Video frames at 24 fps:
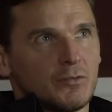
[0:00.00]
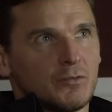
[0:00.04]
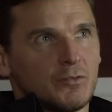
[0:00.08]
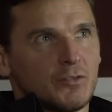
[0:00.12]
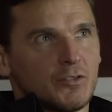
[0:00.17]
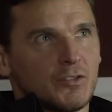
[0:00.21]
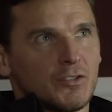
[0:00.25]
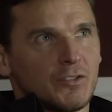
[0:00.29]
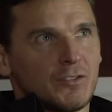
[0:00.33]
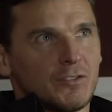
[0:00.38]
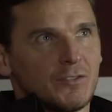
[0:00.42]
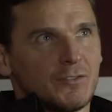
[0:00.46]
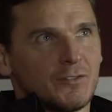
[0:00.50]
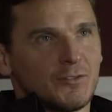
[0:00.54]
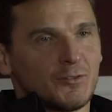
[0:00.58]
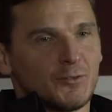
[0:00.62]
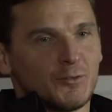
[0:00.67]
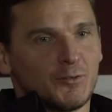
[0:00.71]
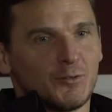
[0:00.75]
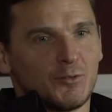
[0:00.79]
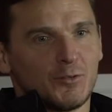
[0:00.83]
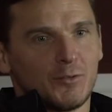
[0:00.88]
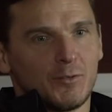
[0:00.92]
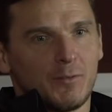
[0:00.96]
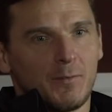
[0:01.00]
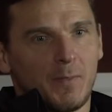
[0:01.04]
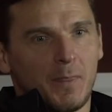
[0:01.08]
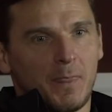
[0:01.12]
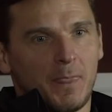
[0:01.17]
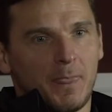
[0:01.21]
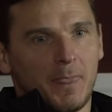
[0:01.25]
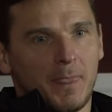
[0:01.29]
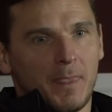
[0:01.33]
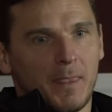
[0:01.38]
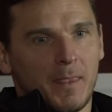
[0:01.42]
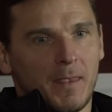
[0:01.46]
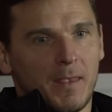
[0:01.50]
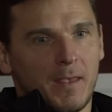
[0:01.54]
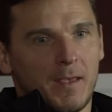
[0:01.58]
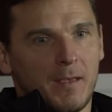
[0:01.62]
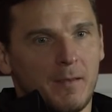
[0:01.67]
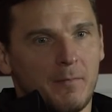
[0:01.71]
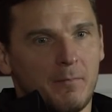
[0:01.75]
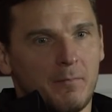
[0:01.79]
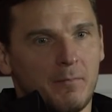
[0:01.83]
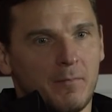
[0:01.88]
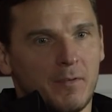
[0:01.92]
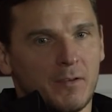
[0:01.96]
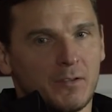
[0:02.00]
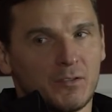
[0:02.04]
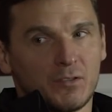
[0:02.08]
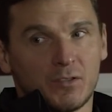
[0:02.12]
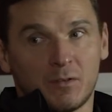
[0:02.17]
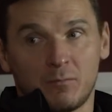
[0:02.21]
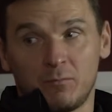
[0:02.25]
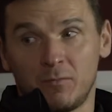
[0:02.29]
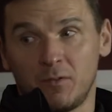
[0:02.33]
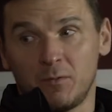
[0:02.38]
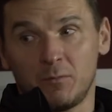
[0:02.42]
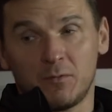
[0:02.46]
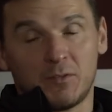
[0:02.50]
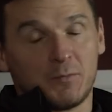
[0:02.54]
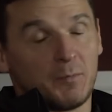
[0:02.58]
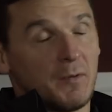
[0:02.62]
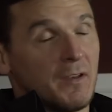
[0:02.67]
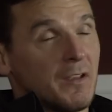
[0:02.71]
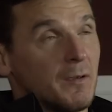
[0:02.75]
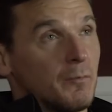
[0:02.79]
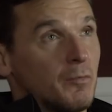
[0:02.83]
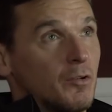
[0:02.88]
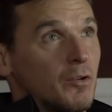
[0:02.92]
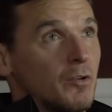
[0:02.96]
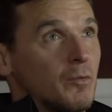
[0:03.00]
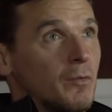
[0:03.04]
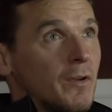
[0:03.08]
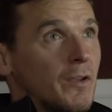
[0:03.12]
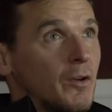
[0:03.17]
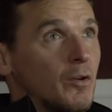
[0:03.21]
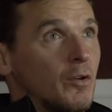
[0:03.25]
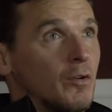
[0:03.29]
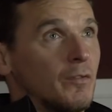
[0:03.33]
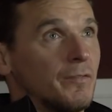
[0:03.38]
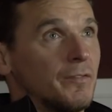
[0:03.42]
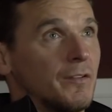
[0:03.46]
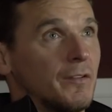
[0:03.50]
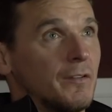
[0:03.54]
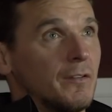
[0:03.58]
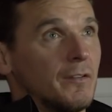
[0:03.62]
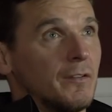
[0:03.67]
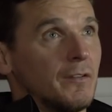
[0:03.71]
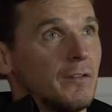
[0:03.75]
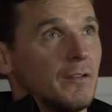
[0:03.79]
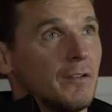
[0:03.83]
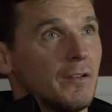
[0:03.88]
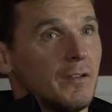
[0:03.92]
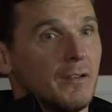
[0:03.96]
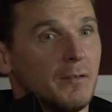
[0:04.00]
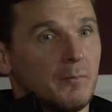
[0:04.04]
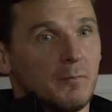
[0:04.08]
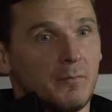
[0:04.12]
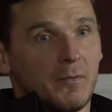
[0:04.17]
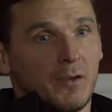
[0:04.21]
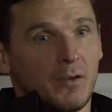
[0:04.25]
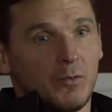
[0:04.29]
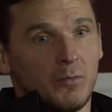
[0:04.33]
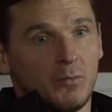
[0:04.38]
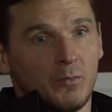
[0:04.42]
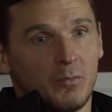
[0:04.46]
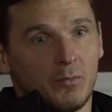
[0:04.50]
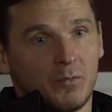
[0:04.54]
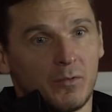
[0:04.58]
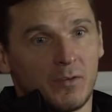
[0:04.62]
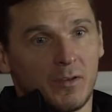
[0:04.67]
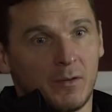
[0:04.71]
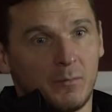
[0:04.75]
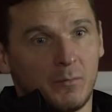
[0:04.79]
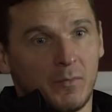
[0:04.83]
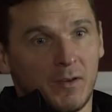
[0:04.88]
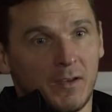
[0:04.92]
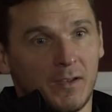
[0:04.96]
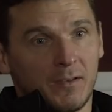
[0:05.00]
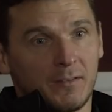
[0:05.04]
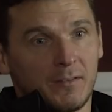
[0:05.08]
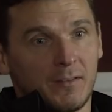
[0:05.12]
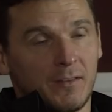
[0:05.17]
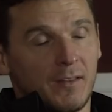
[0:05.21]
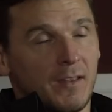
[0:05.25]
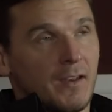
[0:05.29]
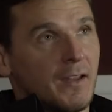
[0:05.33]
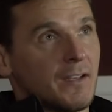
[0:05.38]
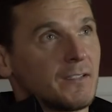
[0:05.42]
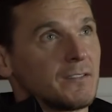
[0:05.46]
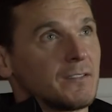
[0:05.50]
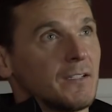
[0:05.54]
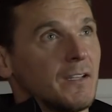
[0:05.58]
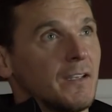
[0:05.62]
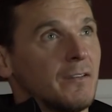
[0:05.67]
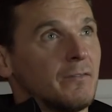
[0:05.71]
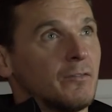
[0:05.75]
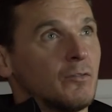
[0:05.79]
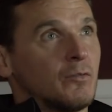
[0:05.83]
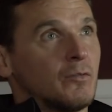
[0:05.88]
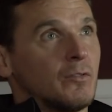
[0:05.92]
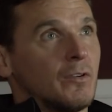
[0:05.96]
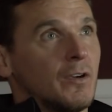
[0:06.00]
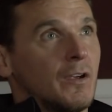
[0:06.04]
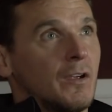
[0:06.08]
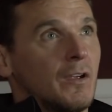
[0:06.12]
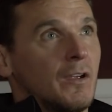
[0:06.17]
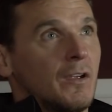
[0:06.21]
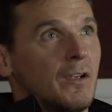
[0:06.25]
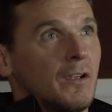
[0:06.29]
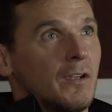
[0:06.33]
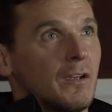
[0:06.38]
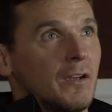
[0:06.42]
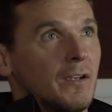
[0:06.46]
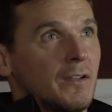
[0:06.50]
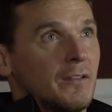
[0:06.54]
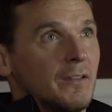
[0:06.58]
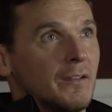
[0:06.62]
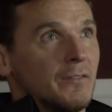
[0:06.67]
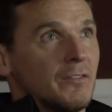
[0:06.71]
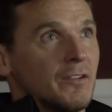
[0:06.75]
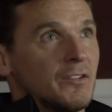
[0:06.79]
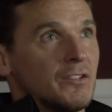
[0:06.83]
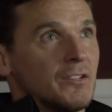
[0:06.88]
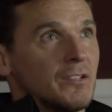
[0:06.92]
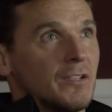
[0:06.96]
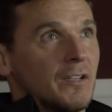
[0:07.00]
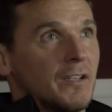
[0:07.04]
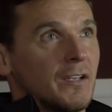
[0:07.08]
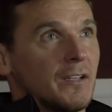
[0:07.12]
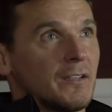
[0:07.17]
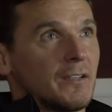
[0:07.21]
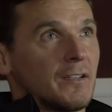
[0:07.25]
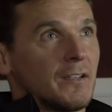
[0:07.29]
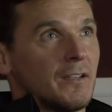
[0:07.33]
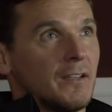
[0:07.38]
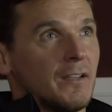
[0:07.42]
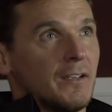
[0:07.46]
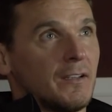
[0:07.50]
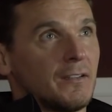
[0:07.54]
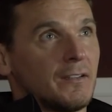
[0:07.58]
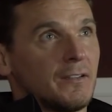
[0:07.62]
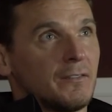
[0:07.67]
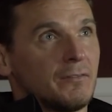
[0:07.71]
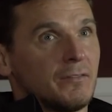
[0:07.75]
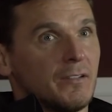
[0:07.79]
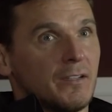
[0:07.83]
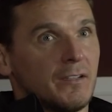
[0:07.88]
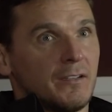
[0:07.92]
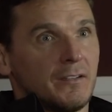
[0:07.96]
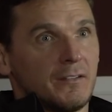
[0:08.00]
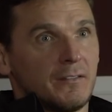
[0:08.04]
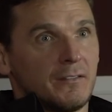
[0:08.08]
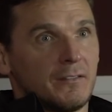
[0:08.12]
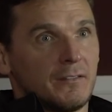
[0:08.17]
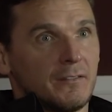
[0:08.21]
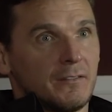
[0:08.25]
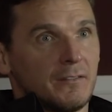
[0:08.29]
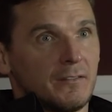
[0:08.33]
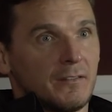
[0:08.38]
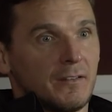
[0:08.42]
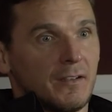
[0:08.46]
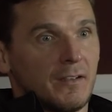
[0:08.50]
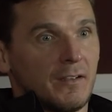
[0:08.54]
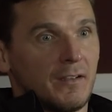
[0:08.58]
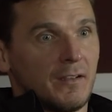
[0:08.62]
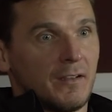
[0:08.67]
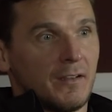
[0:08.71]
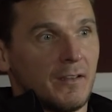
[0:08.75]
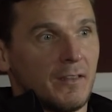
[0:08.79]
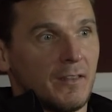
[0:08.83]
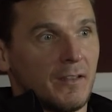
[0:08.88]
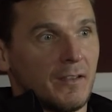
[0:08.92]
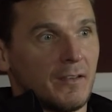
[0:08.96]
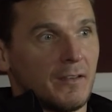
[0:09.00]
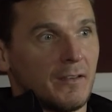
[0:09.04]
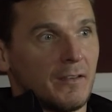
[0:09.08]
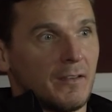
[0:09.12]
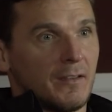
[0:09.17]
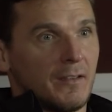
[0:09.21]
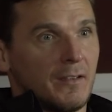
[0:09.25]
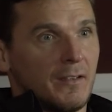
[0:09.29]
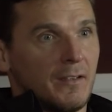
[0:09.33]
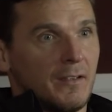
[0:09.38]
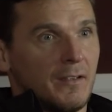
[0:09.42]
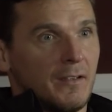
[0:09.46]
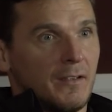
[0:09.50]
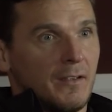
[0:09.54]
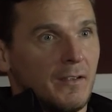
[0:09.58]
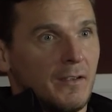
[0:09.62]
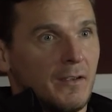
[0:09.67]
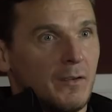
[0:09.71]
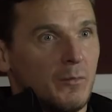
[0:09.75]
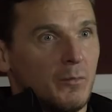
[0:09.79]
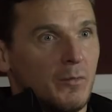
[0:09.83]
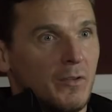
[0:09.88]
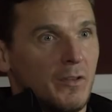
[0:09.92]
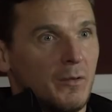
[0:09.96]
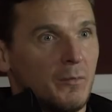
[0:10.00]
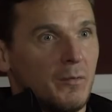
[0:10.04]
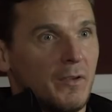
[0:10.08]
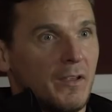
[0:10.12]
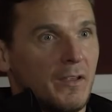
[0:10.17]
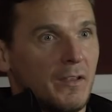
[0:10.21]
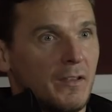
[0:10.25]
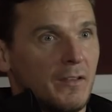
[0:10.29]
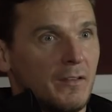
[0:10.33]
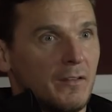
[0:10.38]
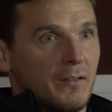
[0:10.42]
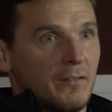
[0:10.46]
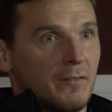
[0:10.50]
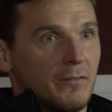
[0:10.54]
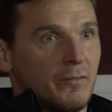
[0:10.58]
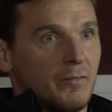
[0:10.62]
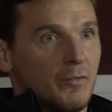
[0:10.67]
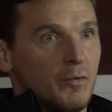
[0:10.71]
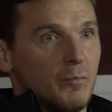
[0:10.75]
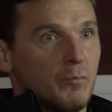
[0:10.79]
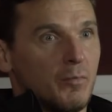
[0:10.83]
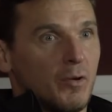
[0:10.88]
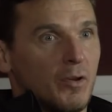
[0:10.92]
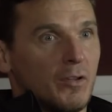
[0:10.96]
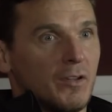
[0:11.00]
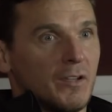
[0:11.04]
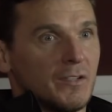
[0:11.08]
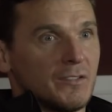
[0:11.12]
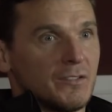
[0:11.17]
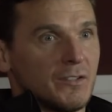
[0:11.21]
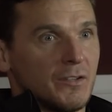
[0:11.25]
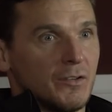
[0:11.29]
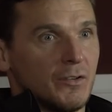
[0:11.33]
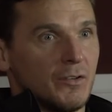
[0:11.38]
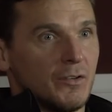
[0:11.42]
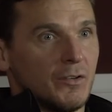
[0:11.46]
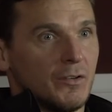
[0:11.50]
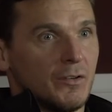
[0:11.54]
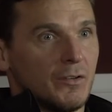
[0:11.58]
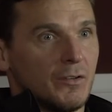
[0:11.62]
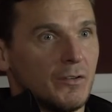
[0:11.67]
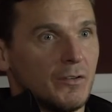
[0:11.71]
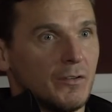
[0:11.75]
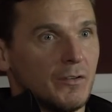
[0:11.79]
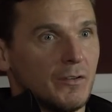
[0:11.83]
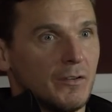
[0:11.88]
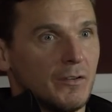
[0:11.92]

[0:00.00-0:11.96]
zones. So yeah, it's something that we speak about quite often. How can we get to the next level, individually and collectively? And I think with the way football is now,